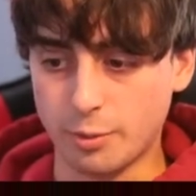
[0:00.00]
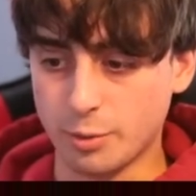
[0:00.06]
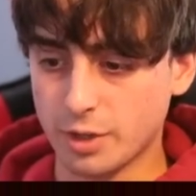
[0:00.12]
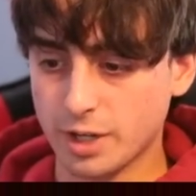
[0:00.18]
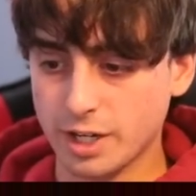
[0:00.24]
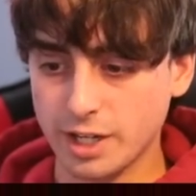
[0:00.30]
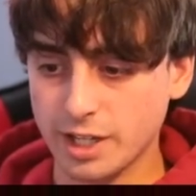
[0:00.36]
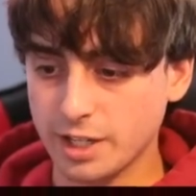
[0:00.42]
we're
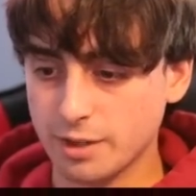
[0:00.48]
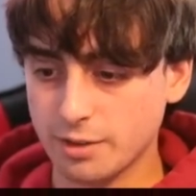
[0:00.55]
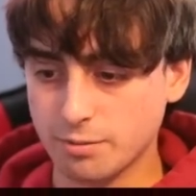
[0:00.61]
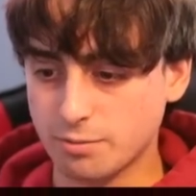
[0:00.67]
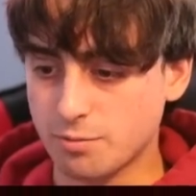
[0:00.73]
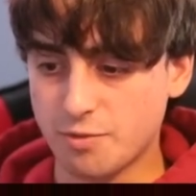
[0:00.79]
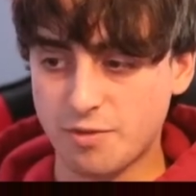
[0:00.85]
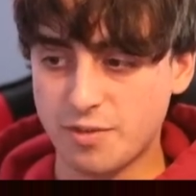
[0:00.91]

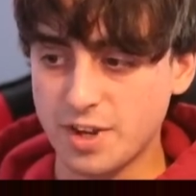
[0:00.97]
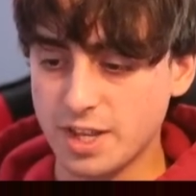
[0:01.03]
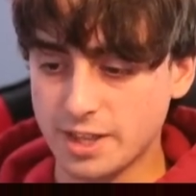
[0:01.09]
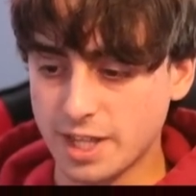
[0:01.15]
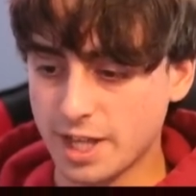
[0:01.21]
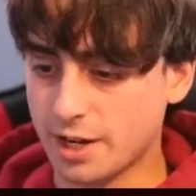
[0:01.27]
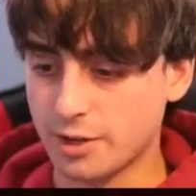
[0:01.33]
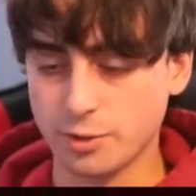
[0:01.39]
getting feet
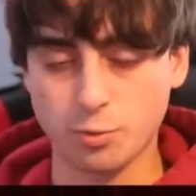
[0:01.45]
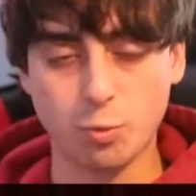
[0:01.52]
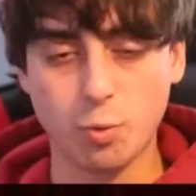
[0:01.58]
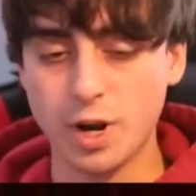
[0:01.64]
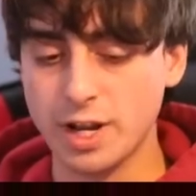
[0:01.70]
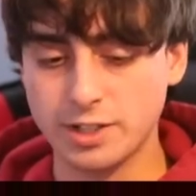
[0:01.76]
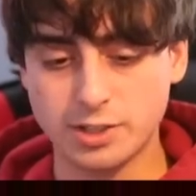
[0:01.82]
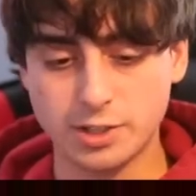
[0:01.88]
that are
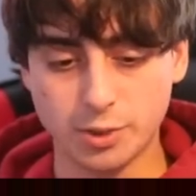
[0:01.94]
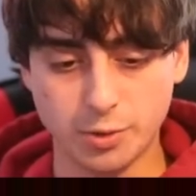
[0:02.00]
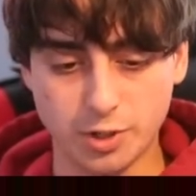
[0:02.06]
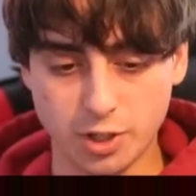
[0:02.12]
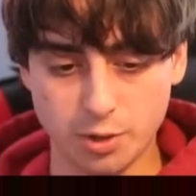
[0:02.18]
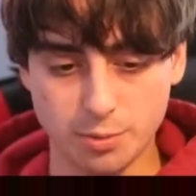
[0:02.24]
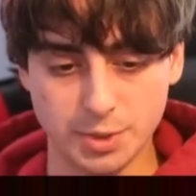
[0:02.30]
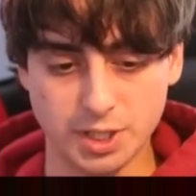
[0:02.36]
way too
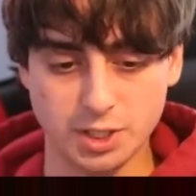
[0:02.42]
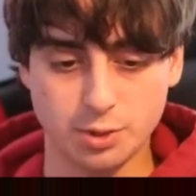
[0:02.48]
human,